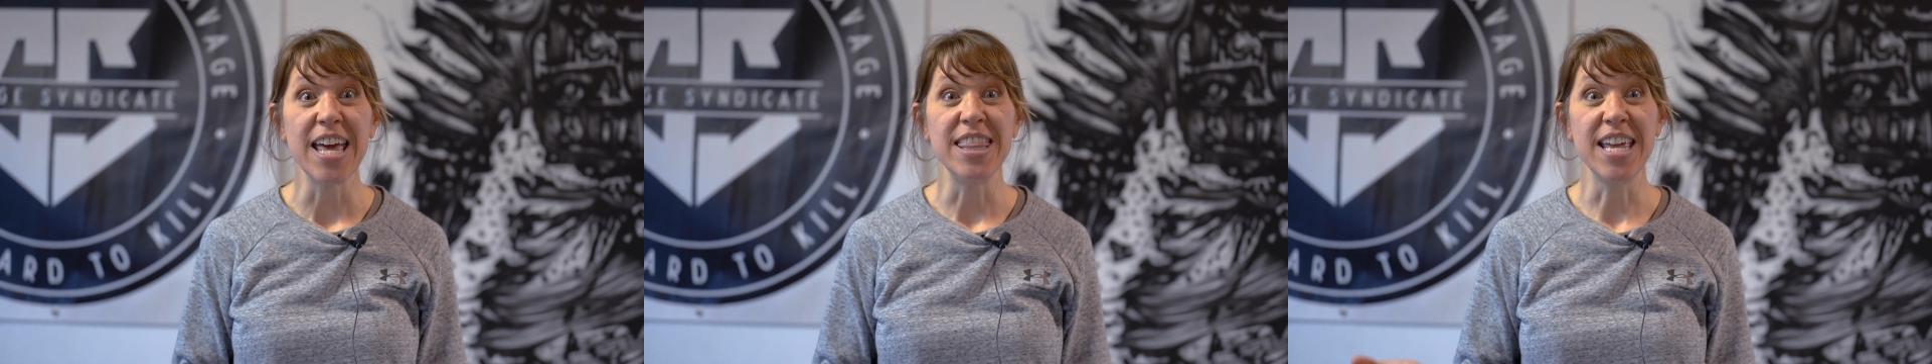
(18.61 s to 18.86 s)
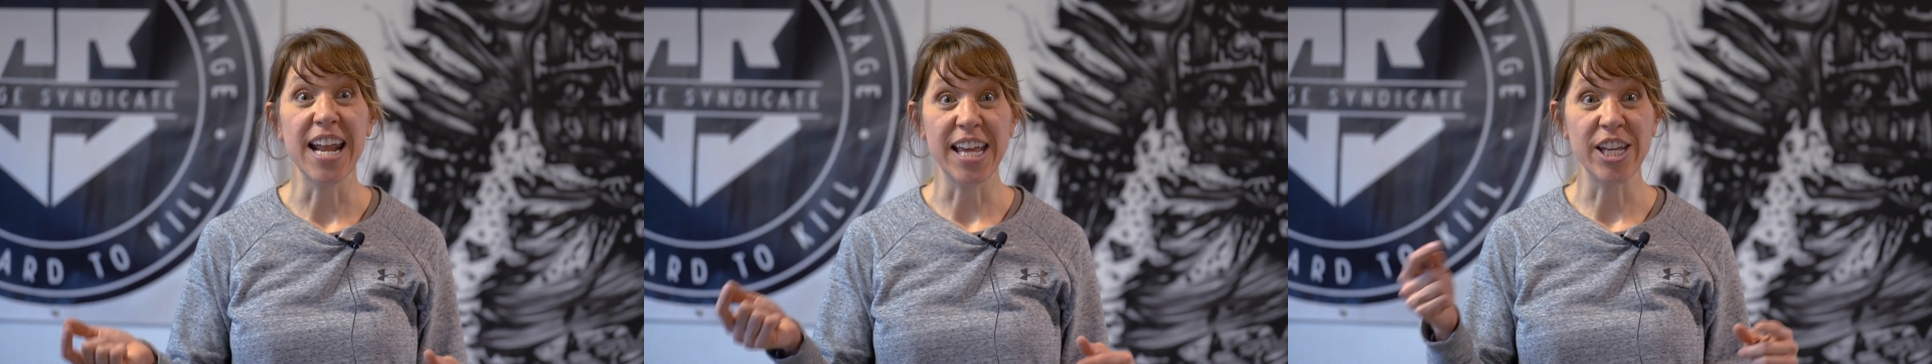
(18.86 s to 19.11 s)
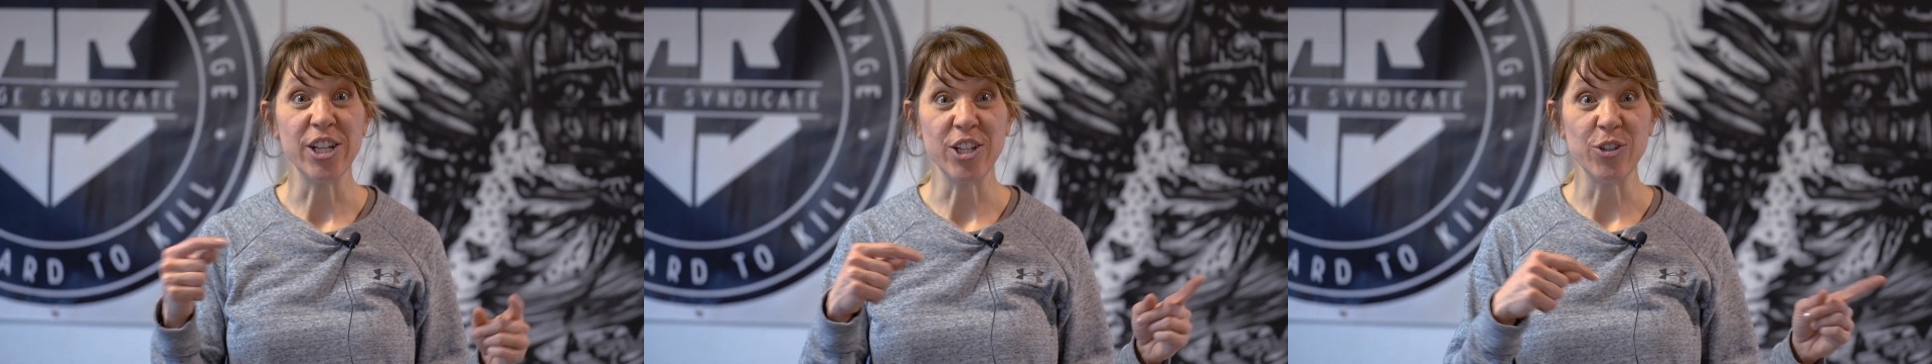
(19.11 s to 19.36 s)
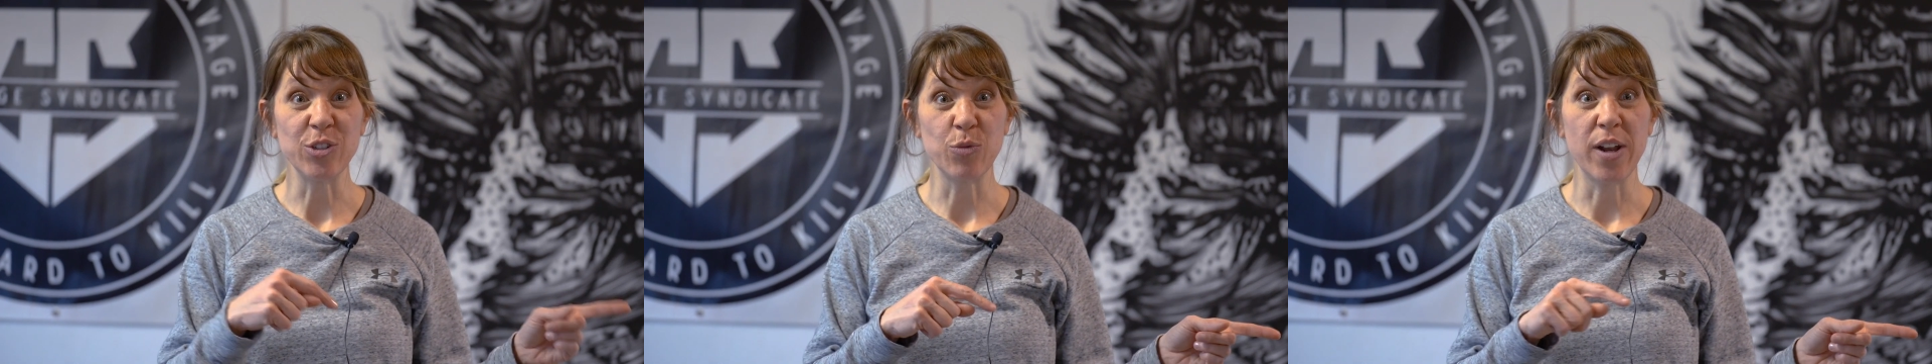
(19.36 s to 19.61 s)
then I can
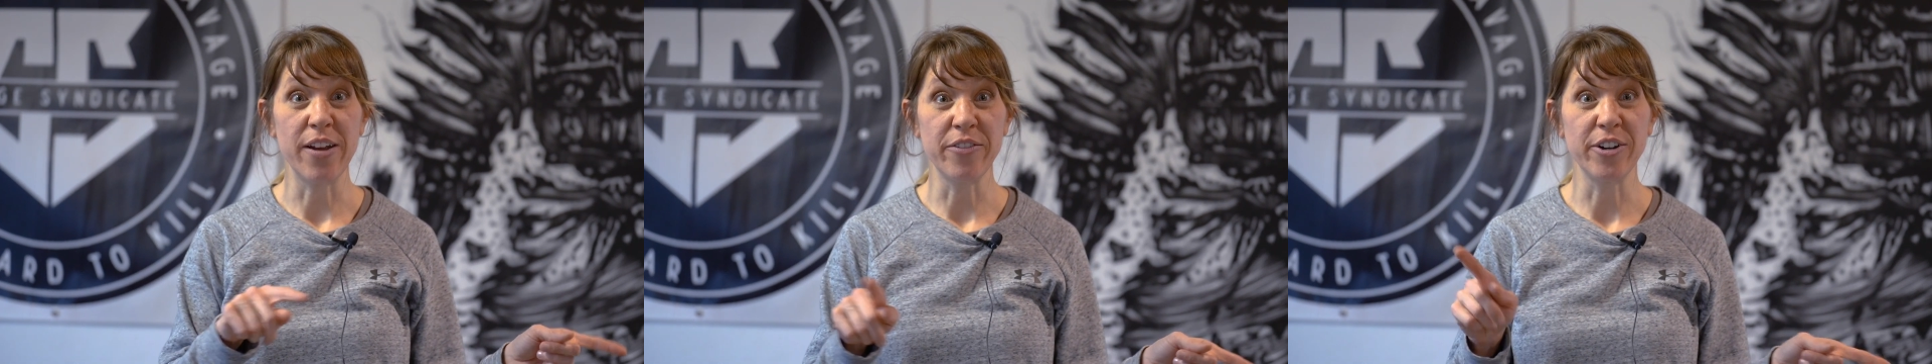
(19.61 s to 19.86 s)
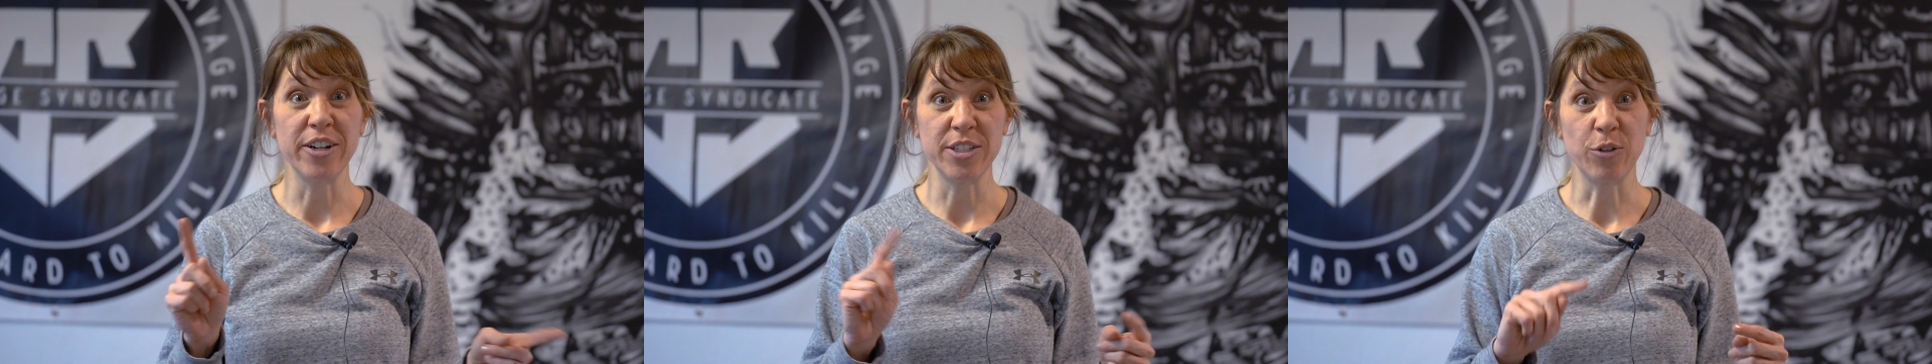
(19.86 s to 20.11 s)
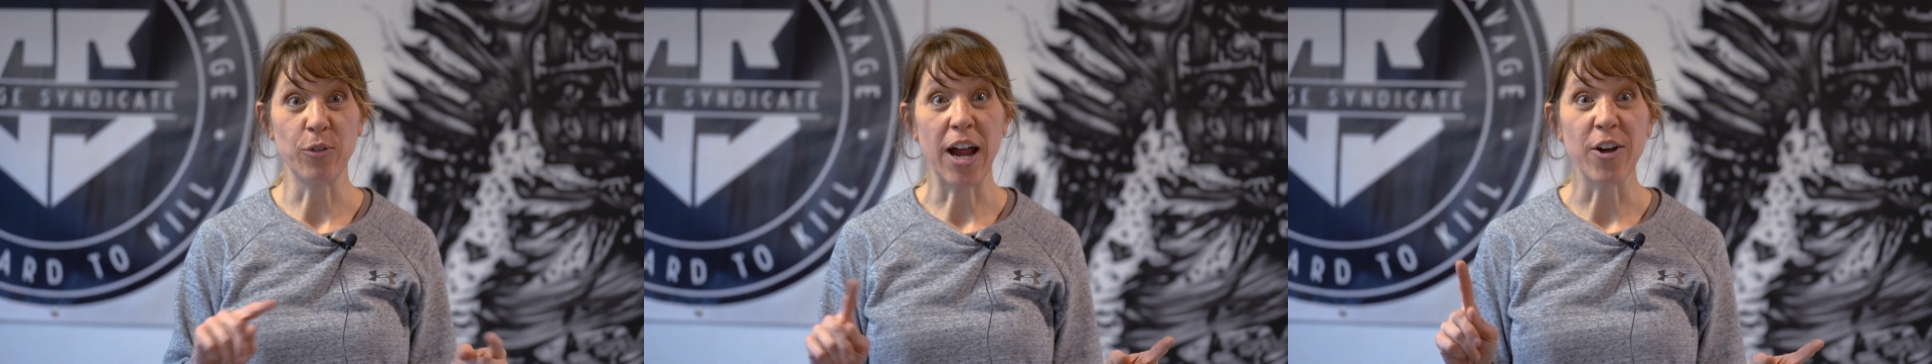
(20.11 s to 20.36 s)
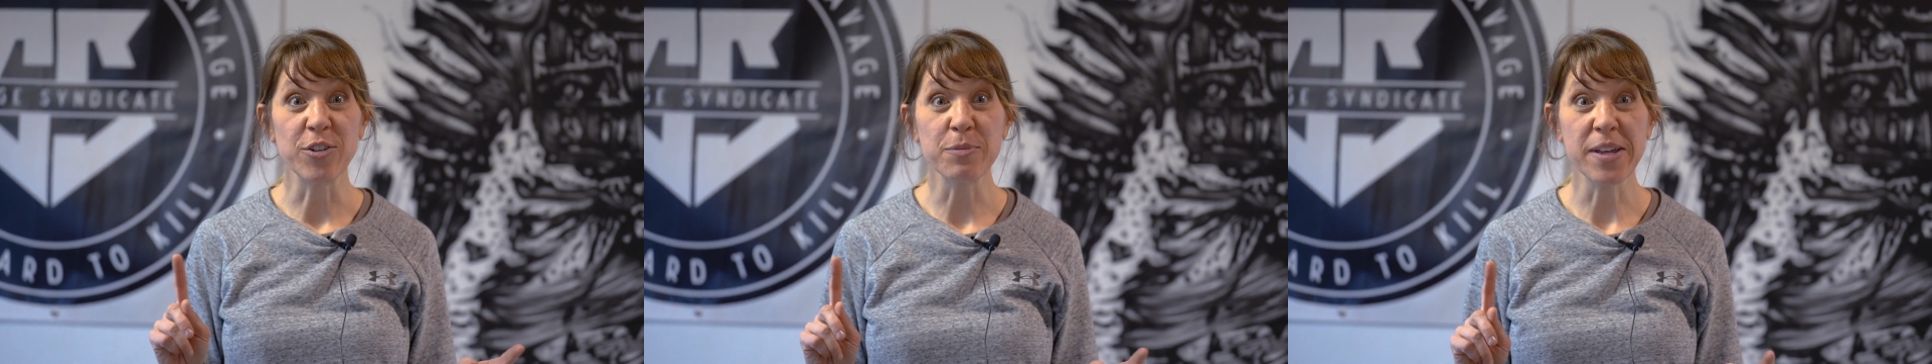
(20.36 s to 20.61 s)
use whatever is
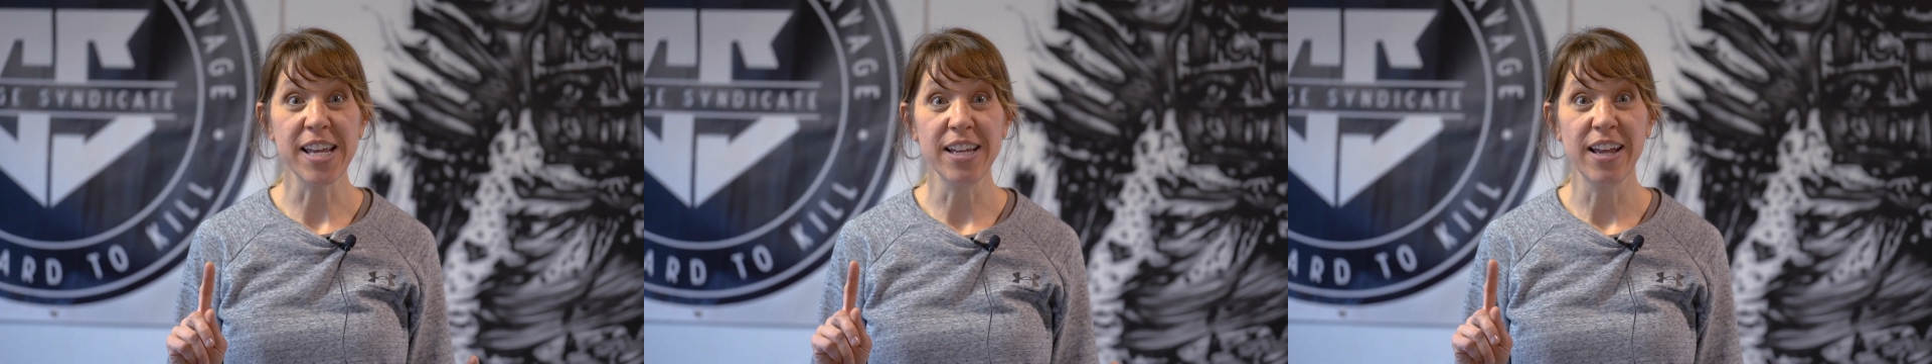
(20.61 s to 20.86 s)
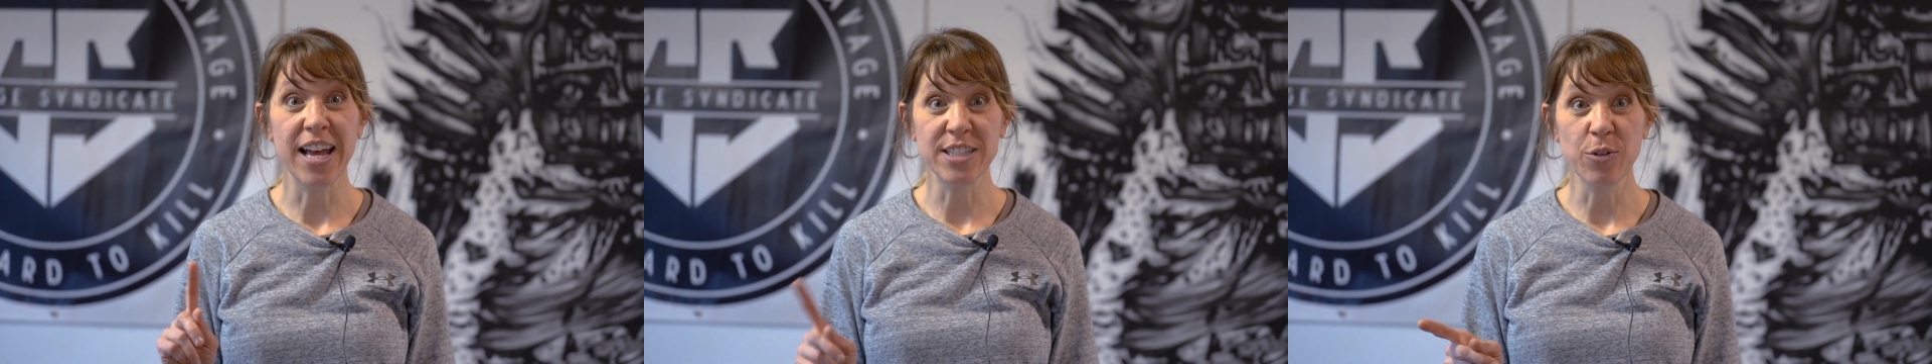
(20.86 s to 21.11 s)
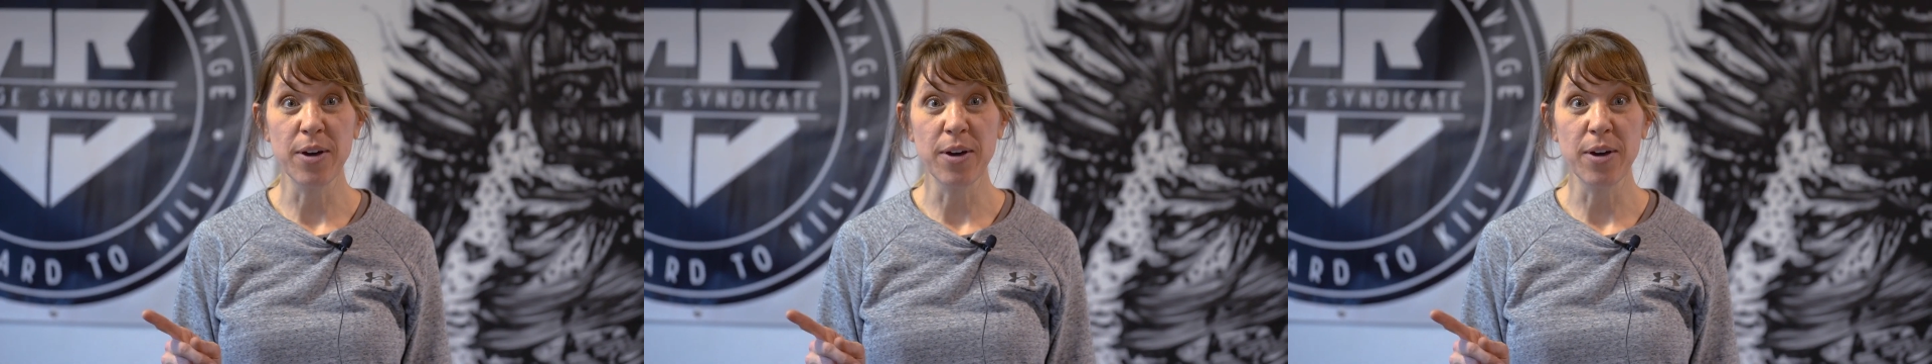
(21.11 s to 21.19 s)
around me as a